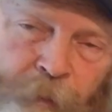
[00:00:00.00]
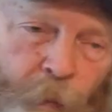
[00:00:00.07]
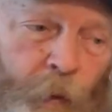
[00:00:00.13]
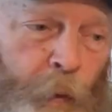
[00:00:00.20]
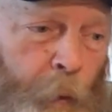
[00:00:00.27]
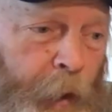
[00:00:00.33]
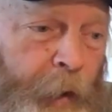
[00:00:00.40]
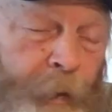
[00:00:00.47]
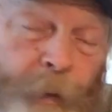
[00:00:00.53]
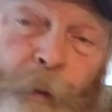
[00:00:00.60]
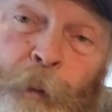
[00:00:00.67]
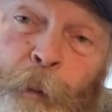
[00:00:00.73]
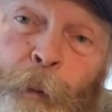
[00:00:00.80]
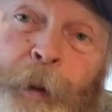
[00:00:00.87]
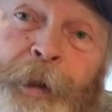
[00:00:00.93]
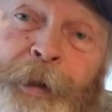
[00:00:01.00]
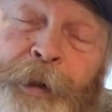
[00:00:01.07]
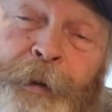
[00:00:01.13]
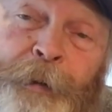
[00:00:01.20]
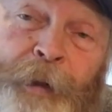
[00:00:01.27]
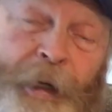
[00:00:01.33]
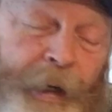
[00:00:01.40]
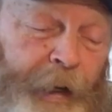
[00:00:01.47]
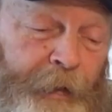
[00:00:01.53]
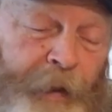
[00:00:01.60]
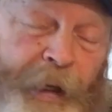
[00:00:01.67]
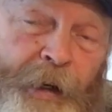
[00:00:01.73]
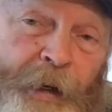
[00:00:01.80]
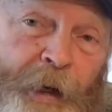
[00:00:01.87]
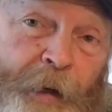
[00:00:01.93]
Well, we do. And I
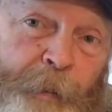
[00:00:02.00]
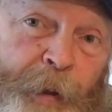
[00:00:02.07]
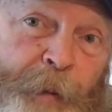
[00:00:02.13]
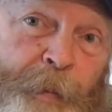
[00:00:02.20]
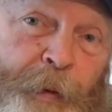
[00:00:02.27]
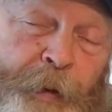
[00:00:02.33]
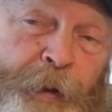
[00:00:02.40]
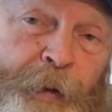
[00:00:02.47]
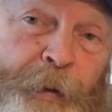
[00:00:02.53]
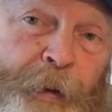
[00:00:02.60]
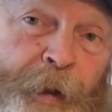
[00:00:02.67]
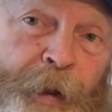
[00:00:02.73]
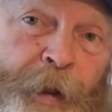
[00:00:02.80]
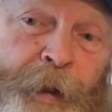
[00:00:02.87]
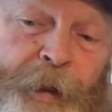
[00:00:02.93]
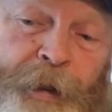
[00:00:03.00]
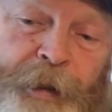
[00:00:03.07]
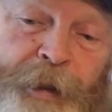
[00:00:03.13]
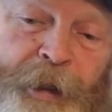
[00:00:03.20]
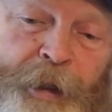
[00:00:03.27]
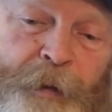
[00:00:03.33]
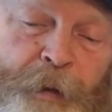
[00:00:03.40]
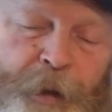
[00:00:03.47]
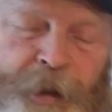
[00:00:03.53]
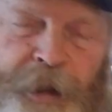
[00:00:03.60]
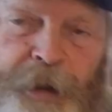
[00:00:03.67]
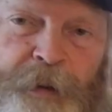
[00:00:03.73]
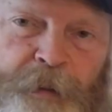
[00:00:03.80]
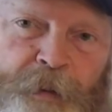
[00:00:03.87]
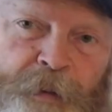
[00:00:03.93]
think a lot of people do. You know,
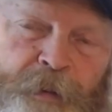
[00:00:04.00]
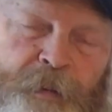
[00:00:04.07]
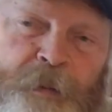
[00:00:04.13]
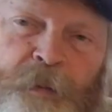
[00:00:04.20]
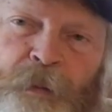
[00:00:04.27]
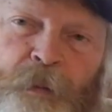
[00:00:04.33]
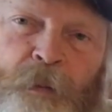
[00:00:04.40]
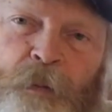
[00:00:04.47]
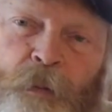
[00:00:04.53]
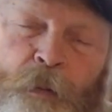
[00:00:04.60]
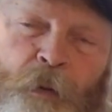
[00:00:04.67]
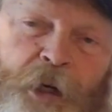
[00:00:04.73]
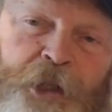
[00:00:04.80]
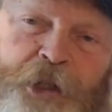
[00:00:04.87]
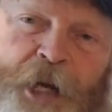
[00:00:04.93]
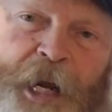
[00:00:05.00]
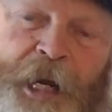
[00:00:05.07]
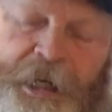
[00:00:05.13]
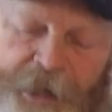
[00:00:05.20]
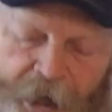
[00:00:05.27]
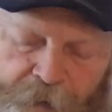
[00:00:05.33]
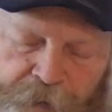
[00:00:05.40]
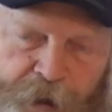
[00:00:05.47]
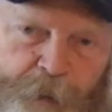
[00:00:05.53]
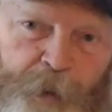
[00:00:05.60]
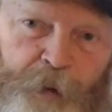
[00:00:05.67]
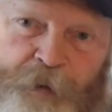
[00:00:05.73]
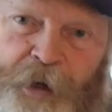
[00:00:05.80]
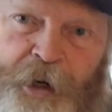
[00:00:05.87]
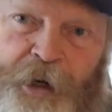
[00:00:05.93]
you rinse your hands off, you come
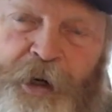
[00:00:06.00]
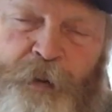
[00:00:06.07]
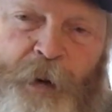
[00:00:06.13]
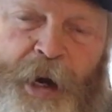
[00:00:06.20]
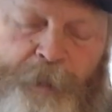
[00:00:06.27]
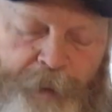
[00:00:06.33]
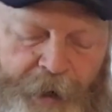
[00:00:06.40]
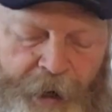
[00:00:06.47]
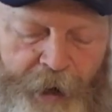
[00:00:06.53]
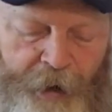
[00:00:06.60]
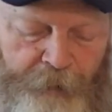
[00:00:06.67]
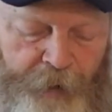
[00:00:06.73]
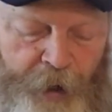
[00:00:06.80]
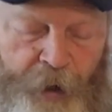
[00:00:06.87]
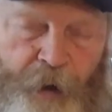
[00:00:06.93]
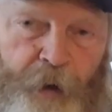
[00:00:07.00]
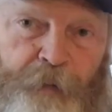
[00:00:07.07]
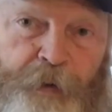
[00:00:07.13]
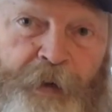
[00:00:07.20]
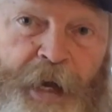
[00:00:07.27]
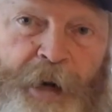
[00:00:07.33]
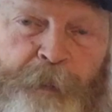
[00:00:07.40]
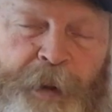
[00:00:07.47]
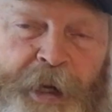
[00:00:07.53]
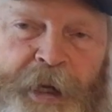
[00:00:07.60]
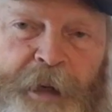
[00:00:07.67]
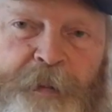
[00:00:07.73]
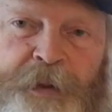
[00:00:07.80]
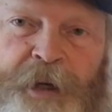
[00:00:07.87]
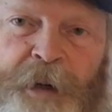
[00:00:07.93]
over here, you wipe it off. Or if you've got to pick
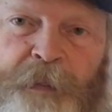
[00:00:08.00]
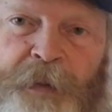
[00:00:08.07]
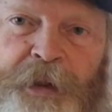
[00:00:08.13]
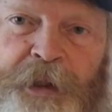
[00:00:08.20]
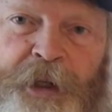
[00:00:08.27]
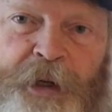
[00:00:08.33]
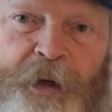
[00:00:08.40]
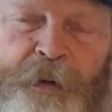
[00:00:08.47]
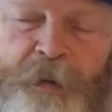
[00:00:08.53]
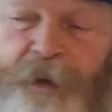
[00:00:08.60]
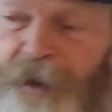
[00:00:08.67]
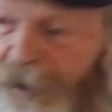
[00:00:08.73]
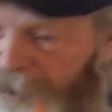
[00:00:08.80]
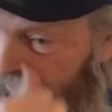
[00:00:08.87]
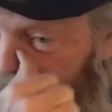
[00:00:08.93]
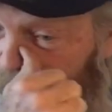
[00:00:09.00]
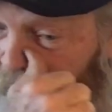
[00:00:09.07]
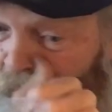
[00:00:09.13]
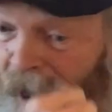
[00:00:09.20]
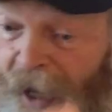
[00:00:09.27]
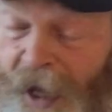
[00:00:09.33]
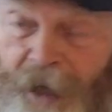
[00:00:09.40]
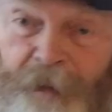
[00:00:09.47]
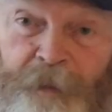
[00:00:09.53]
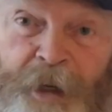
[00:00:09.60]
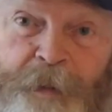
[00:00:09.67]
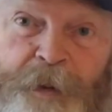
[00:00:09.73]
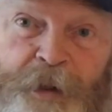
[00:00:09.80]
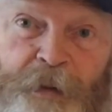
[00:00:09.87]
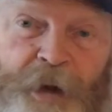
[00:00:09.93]
up something, you know, that's hot,
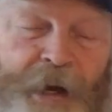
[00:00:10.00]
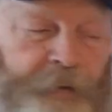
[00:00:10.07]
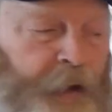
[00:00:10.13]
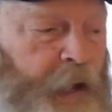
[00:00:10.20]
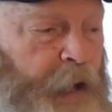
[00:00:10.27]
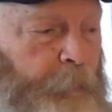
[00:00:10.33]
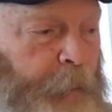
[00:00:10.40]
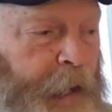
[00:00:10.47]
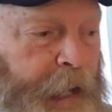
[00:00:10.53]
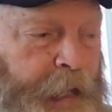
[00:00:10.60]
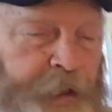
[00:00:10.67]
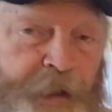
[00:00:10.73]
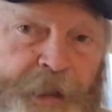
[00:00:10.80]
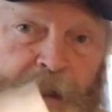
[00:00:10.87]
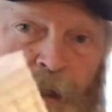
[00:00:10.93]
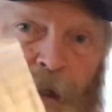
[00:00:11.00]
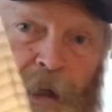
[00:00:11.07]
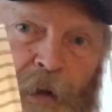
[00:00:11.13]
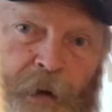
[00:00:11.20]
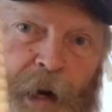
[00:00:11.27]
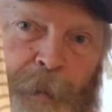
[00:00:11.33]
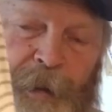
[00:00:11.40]
maybe you don't have a hot pad, just grab a